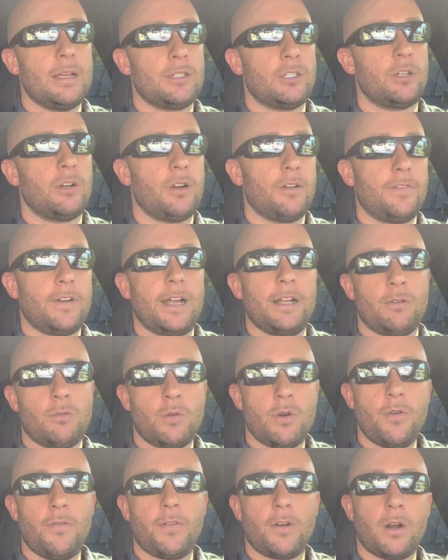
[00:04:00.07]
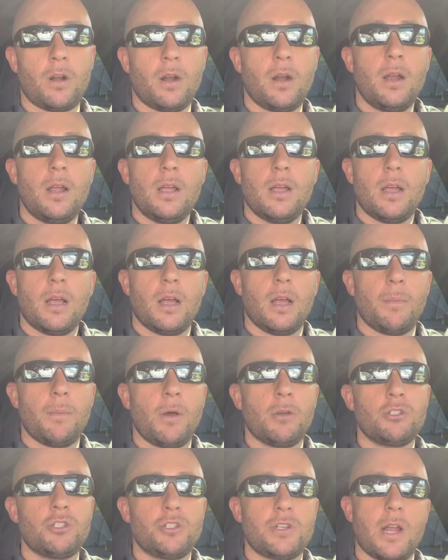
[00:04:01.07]
certified roofer.
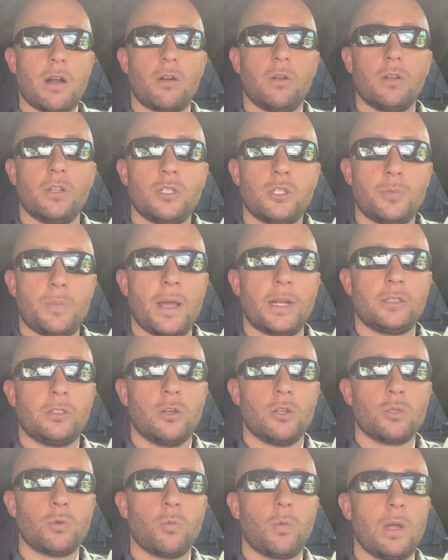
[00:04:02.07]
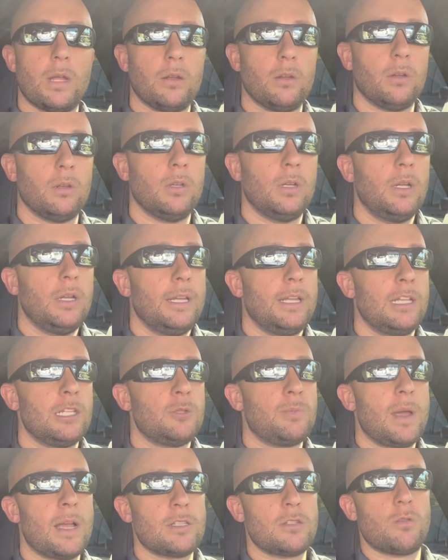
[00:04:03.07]
Most general inspectors will
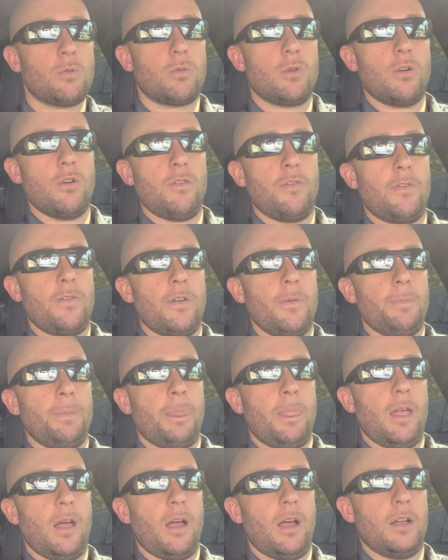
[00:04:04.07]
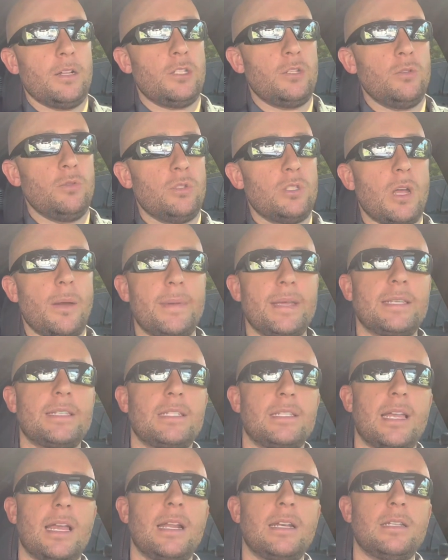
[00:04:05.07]
inspect the roof to some
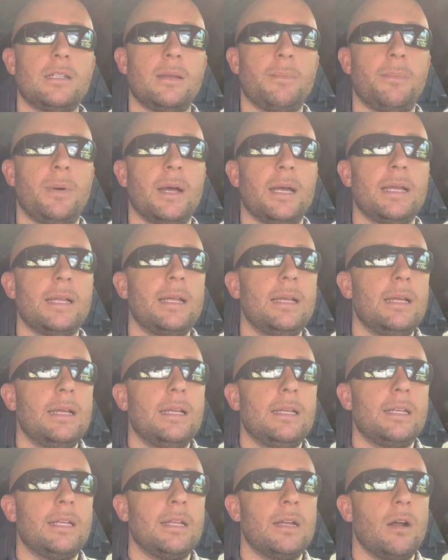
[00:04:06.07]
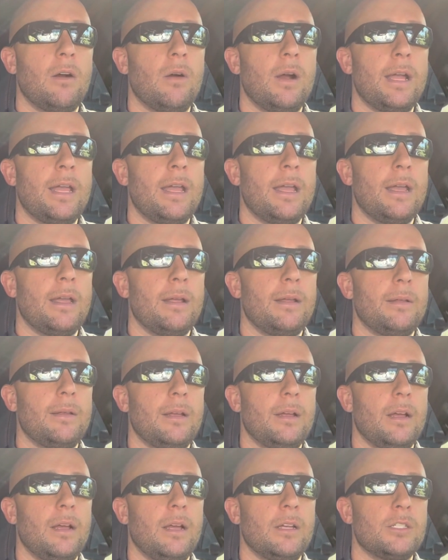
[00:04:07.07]
extent, but
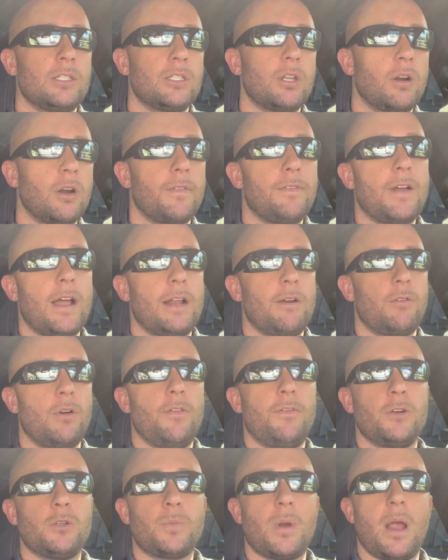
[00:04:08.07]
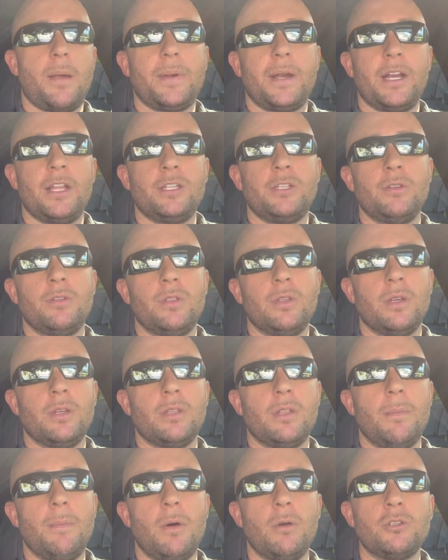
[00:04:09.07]
a certified roofer is probably going to do
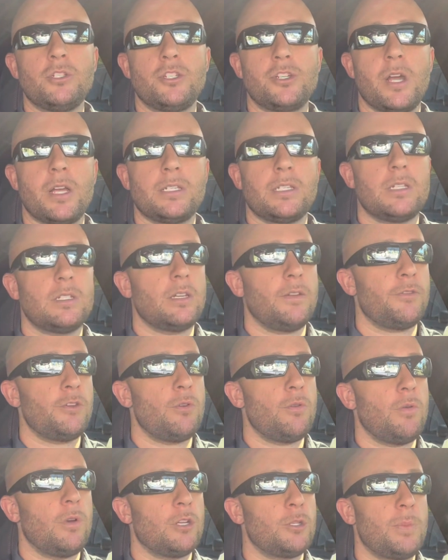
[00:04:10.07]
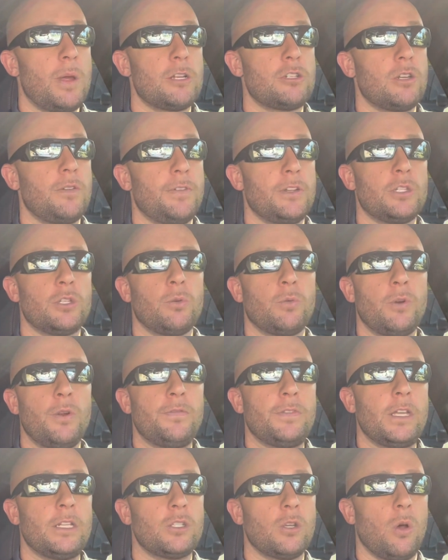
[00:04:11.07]
the most justice. Especially if it's a
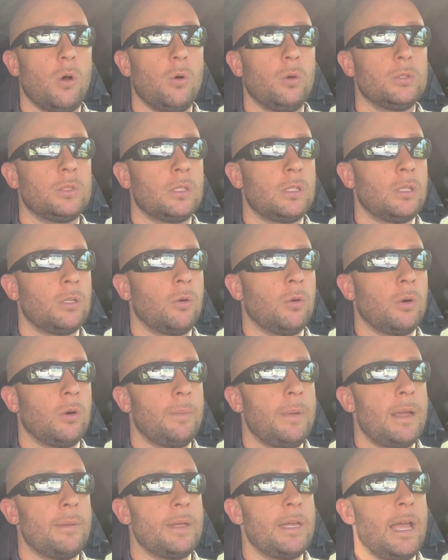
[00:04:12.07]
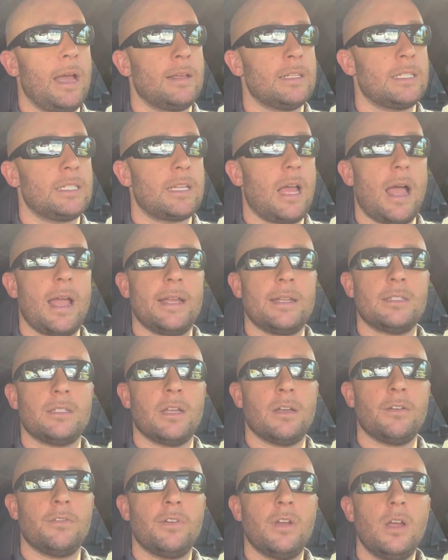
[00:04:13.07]
roof that's older or maybe has signs
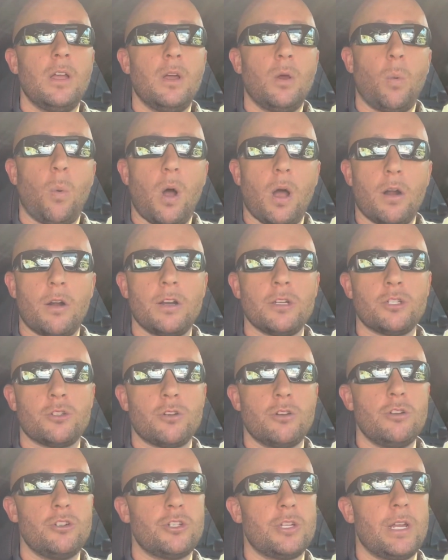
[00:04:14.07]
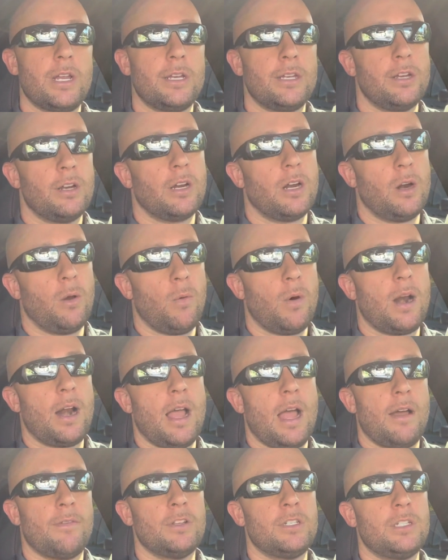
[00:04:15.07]
of water intrusion, you're going to want to
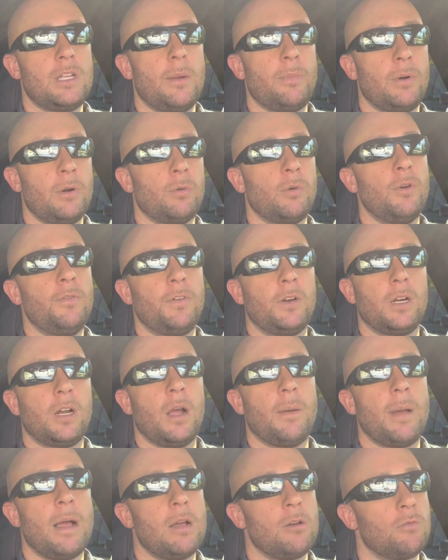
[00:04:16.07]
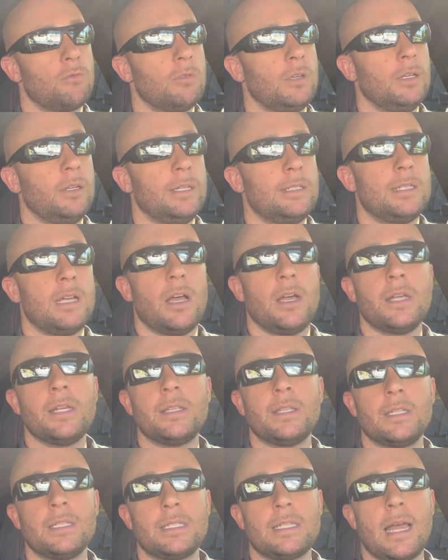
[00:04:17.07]
have a separate roofer come out and really tell
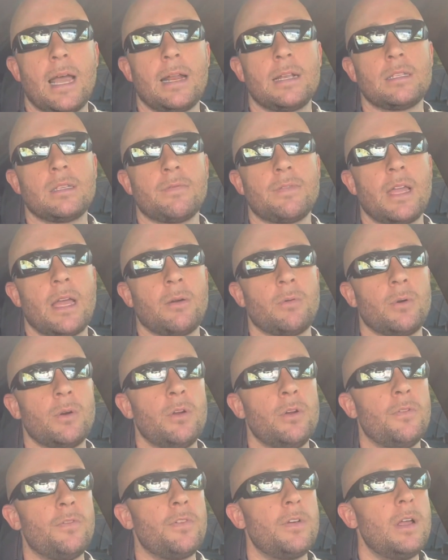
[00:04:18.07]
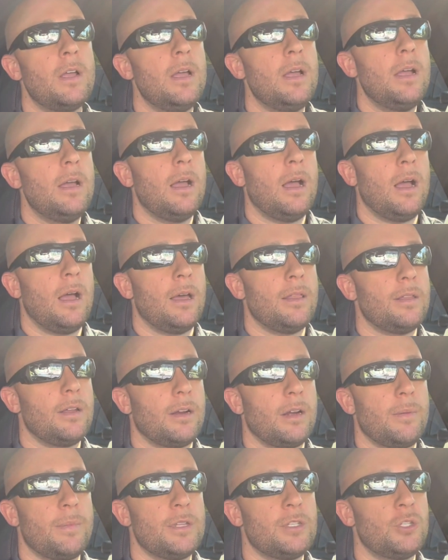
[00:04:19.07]
you the status of that roof. They're
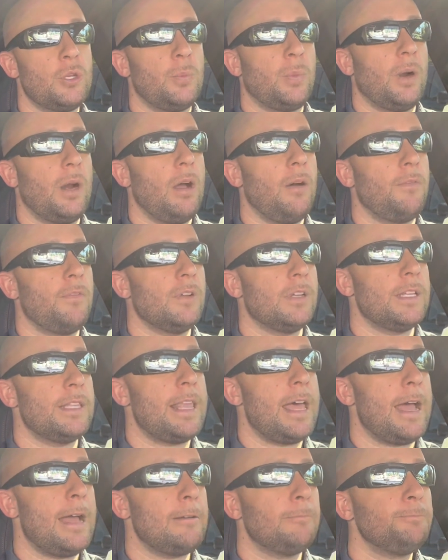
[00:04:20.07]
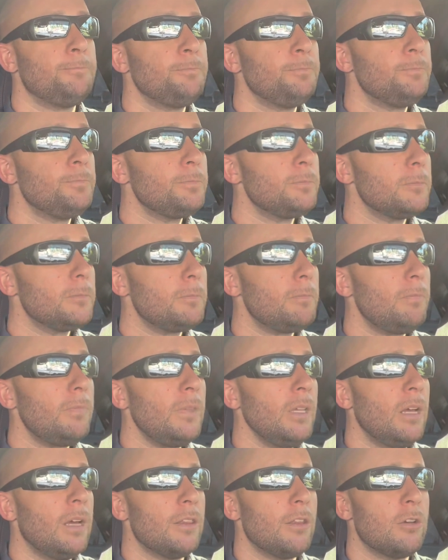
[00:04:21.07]
going to be super helpful in that.
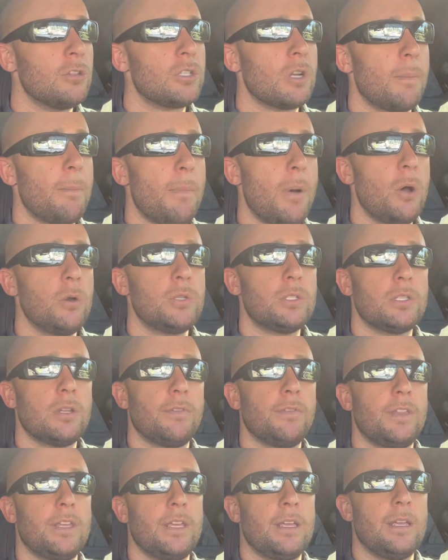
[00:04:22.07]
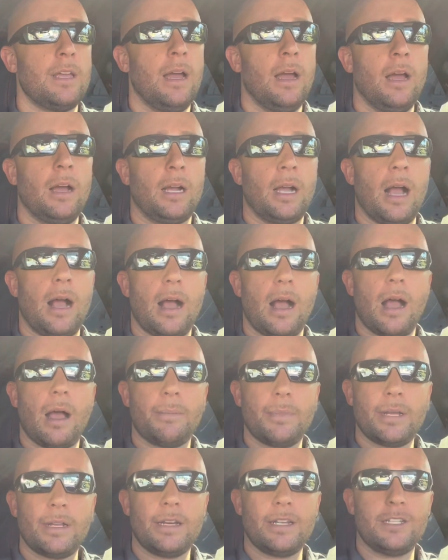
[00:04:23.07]
Those are most of the
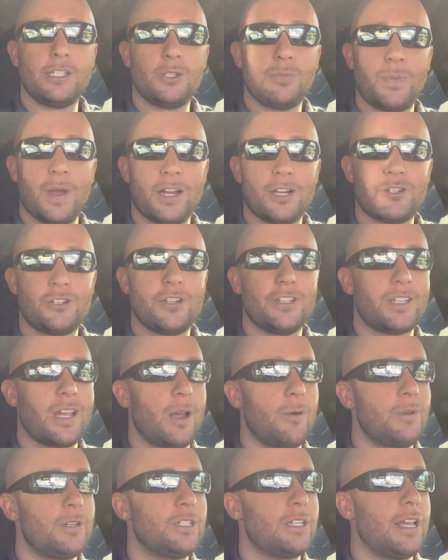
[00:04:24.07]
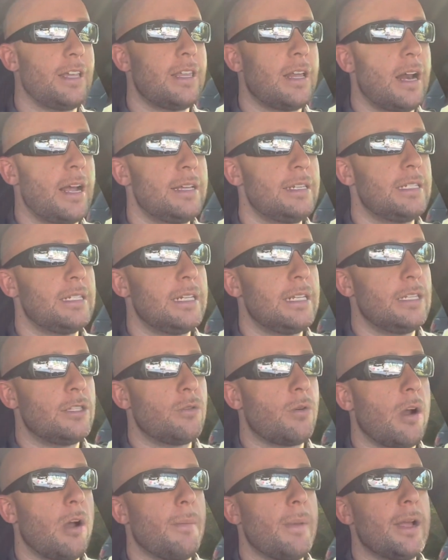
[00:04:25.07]
common inspections I would say that I see
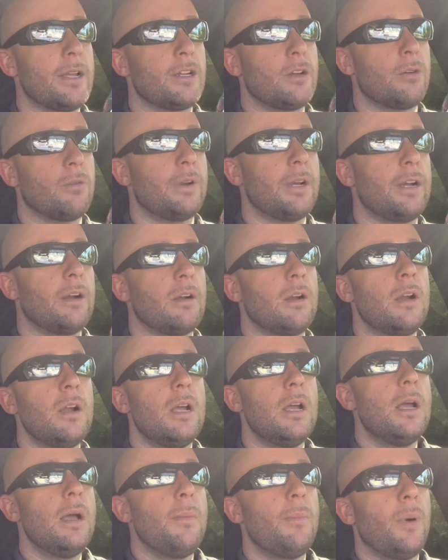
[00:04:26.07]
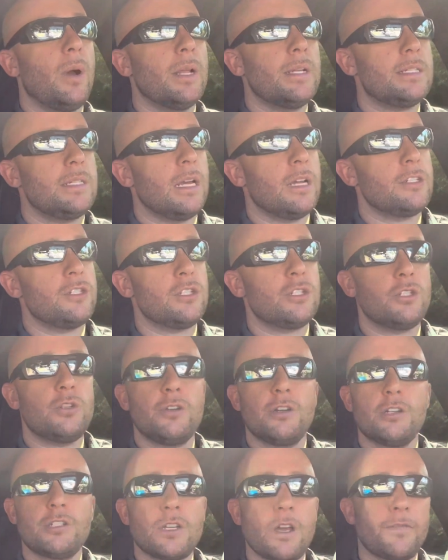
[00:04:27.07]
throughout my career. But just do
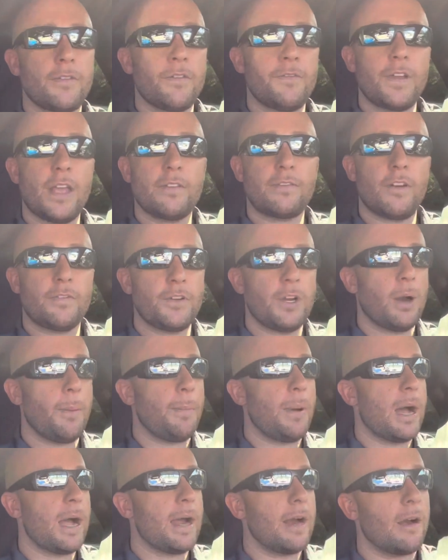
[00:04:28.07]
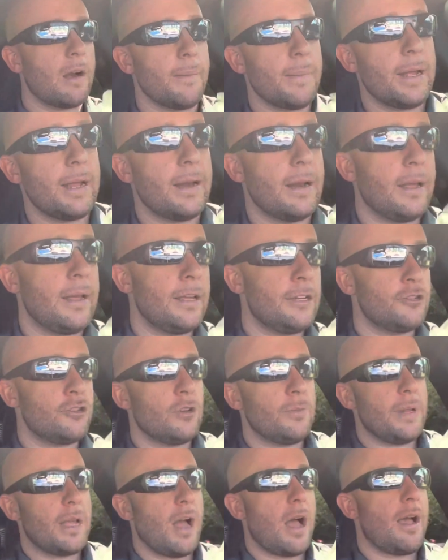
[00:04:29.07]
yourself a favor. If you're a buyer, it
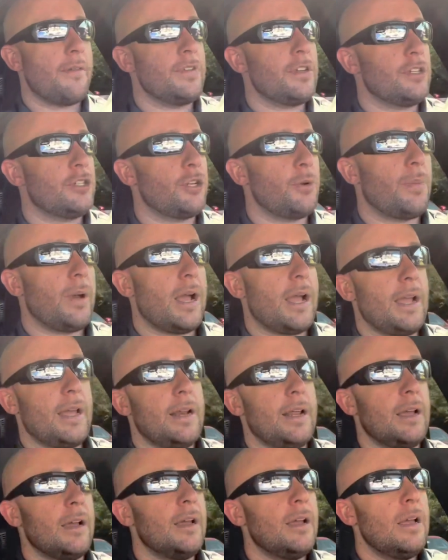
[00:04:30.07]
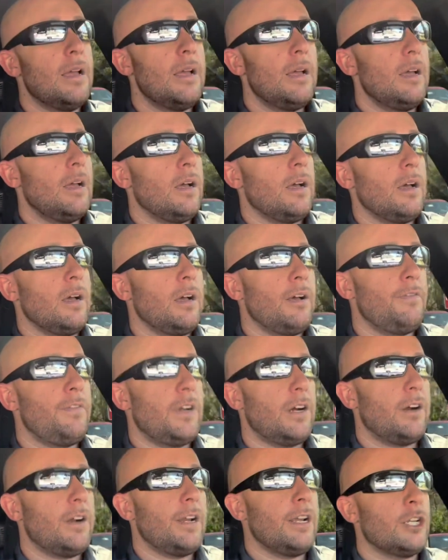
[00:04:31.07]
should be obvious you're buying a
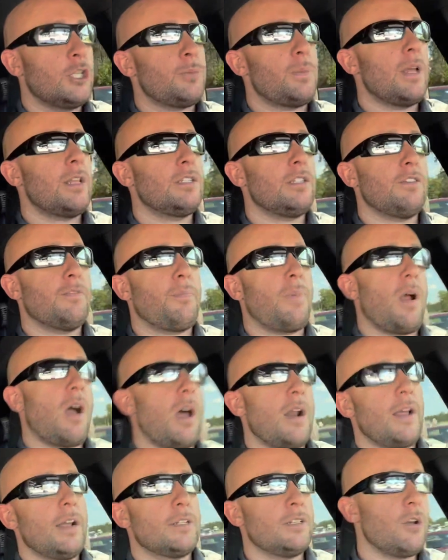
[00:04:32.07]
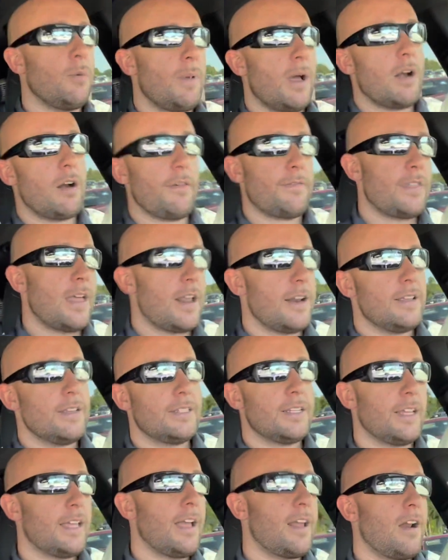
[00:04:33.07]
very expensive product, no matter if that
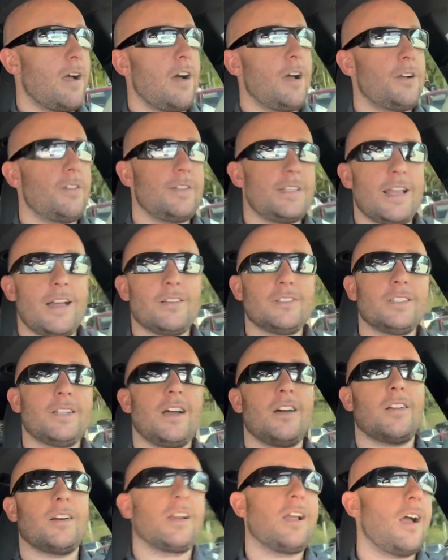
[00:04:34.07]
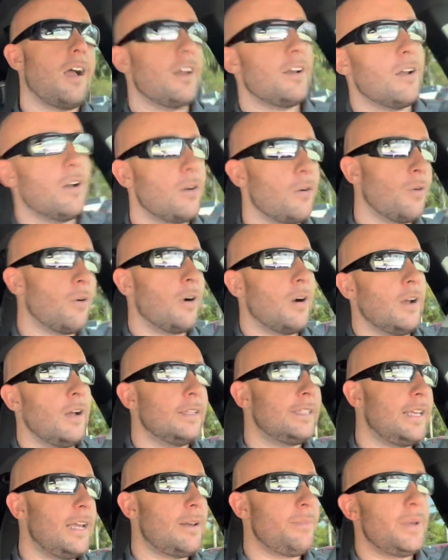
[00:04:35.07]
is, again, a $100,000 condo or
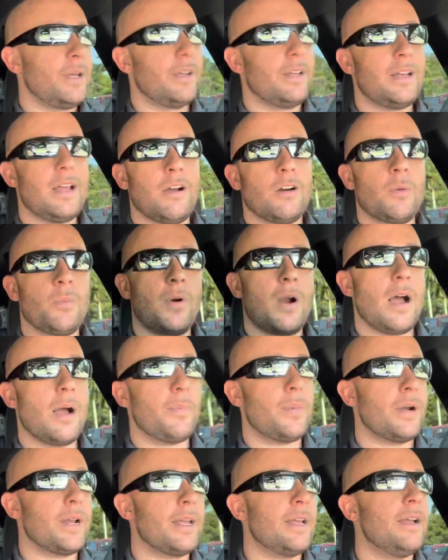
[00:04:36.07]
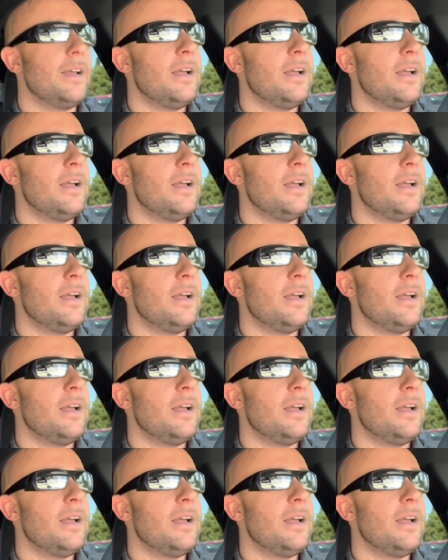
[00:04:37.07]
a $10 million property.